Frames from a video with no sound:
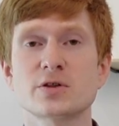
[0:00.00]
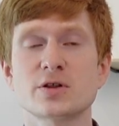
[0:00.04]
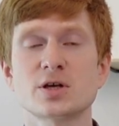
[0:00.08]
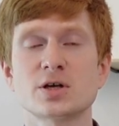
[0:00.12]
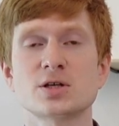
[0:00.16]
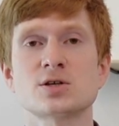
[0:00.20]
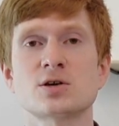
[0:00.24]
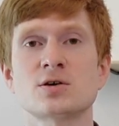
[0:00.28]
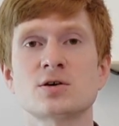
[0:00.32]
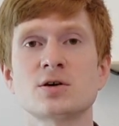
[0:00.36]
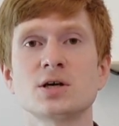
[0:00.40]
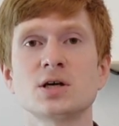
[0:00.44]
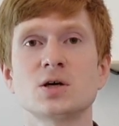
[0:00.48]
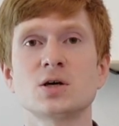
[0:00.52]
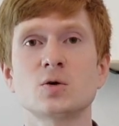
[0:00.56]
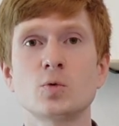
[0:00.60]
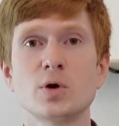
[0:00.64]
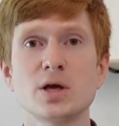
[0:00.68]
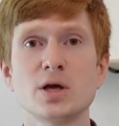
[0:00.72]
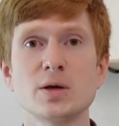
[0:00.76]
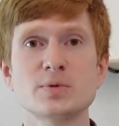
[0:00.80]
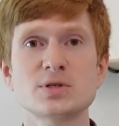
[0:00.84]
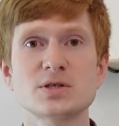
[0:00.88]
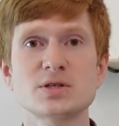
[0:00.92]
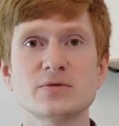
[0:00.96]
that are
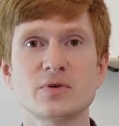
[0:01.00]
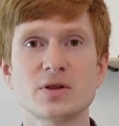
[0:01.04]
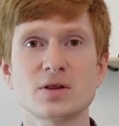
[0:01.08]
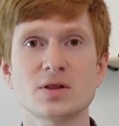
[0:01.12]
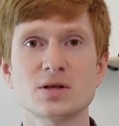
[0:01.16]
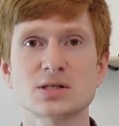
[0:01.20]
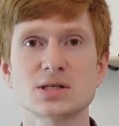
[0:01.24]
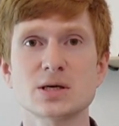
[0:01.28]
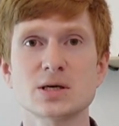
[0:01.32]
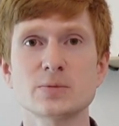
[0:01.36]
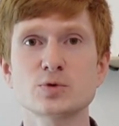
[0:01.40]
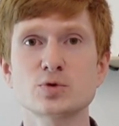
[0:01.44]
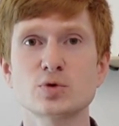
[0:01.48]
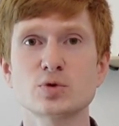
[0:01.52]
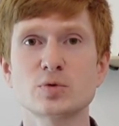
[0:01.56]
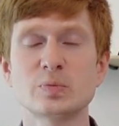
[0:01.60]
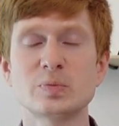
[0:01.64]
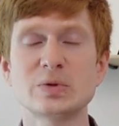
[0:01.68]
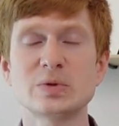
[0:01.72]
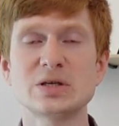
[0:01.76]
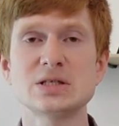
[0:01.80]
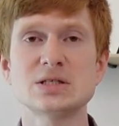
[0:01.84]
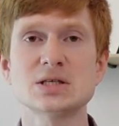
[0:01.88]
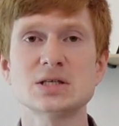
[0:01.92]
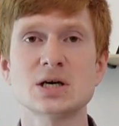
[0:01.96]
equipped with the Samsung
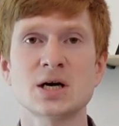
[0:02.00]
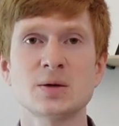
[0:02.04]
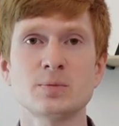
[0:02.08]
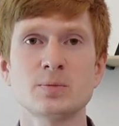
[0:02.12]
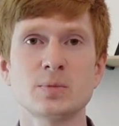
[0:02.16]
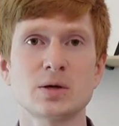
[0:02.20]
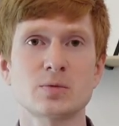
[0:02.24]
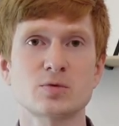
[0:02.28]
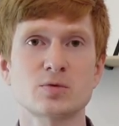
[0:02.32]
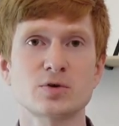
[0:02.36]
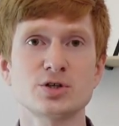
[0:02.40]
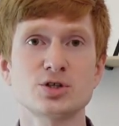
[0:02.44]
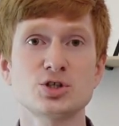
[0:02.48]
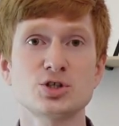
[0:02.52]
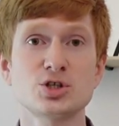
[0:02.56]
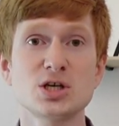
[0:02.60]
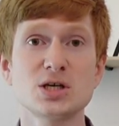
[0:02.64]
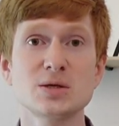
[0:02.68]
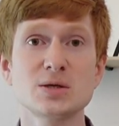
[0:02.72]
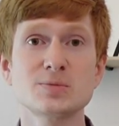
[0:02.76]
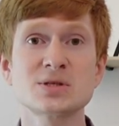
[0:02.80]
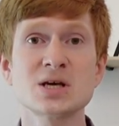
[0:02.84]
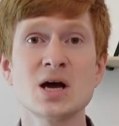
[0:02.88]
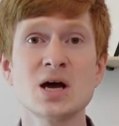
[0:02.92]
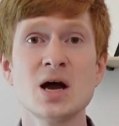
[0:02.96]
B-die memory
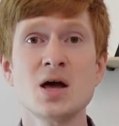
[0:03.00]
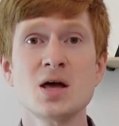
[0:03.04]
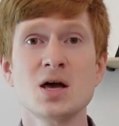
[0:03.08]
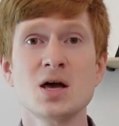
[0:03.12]
chips,